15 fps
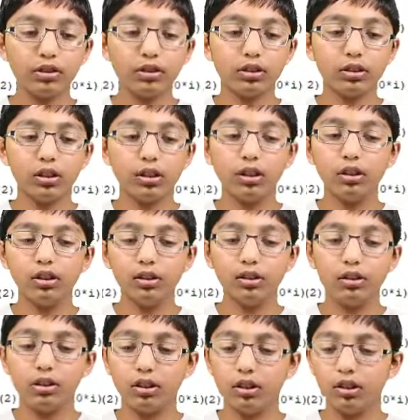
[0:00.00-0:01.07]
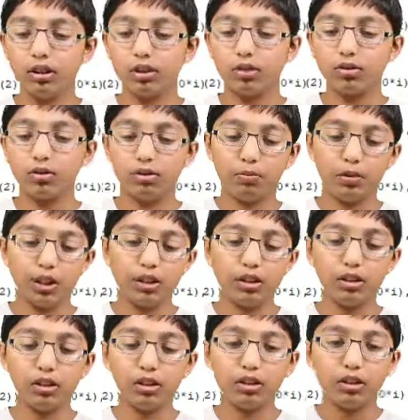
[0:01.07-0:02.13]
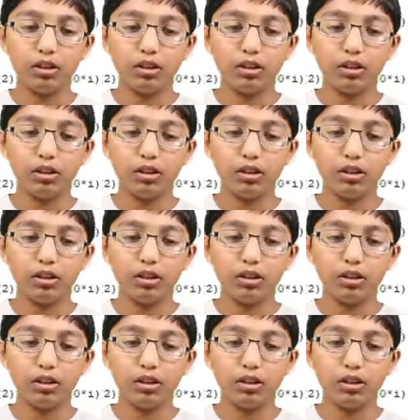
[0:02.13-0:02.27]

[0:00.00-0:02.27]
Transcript: Start underscore button